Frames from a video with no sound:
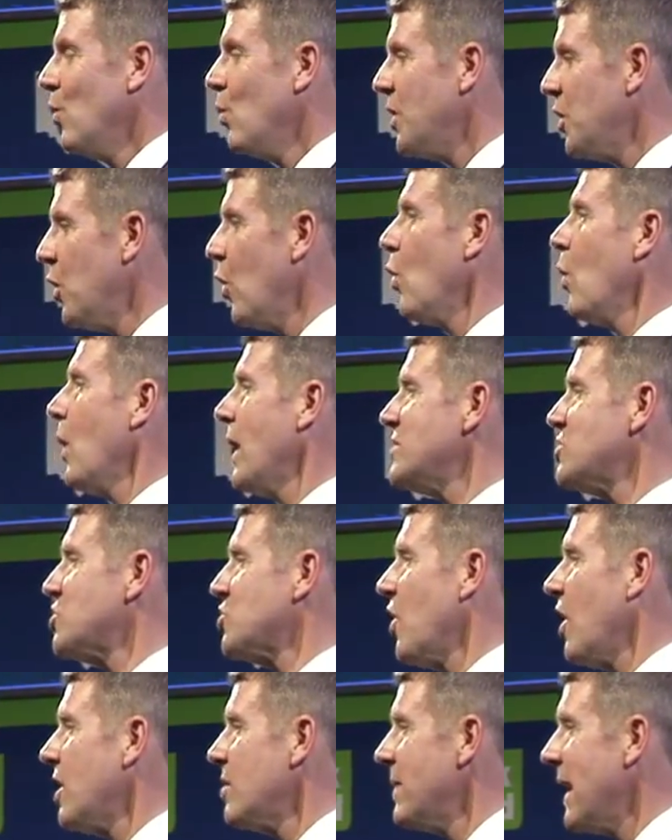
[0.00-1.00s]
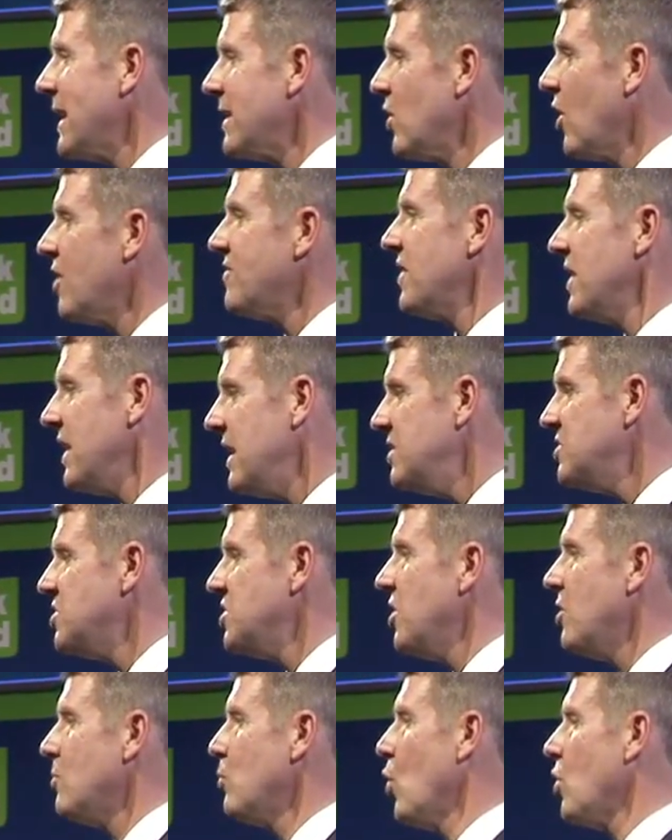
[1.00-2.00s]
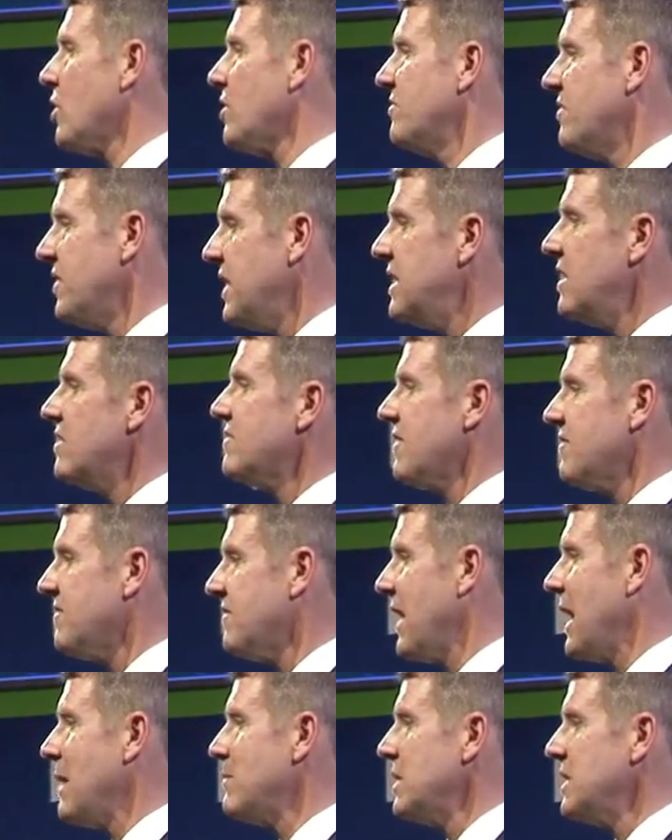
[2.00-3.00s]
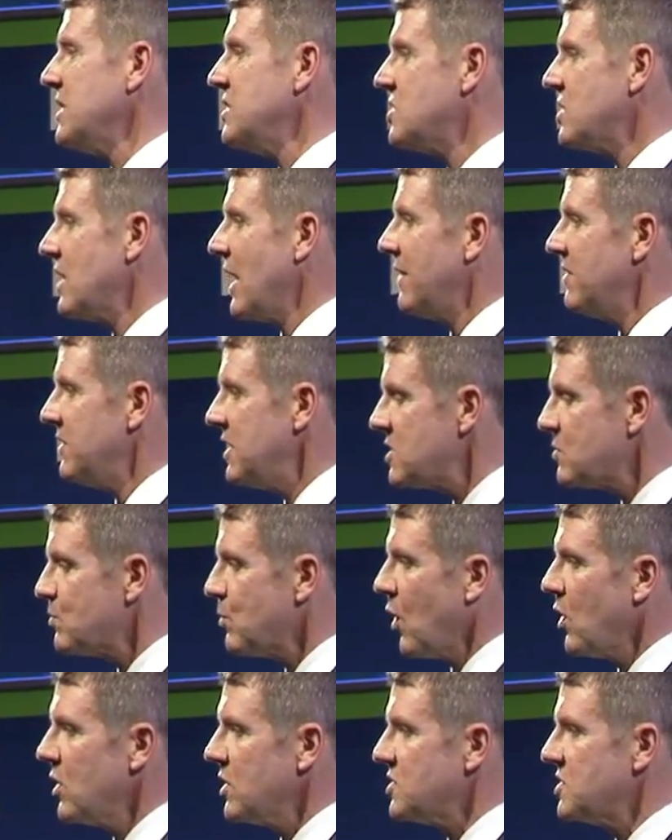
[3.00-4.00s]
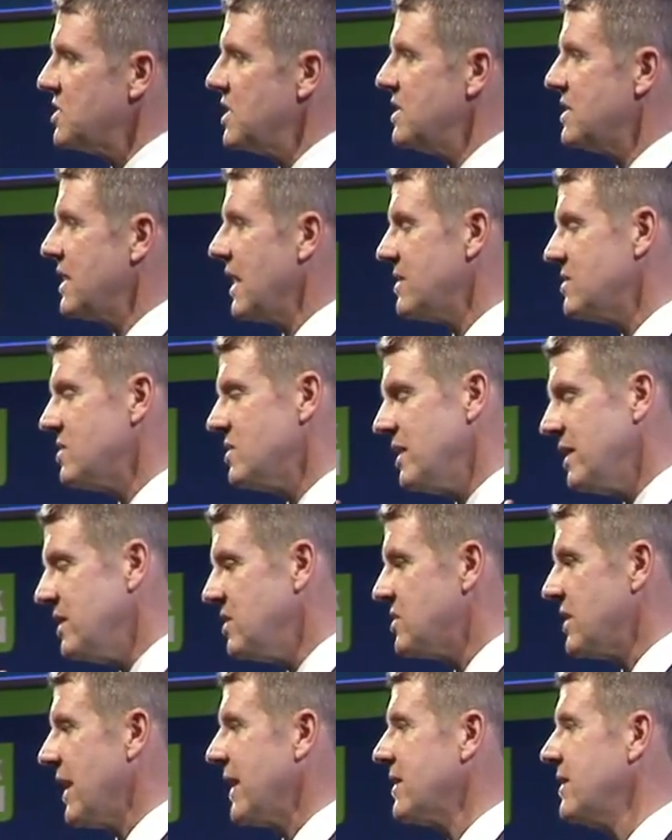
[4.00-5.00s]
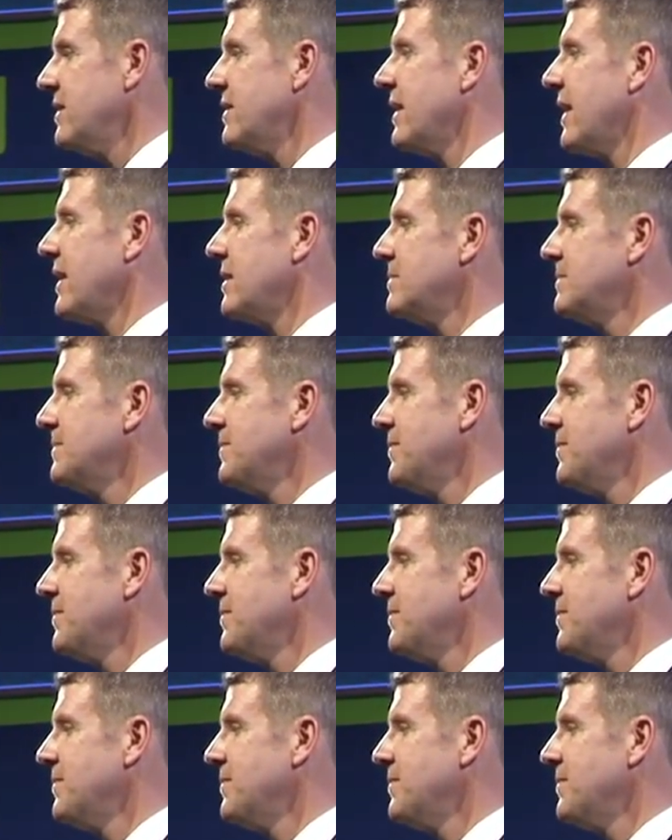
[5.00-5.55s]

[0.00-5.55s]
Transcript: We always try to make life easier and more convenient for families, and this policy does exactly that.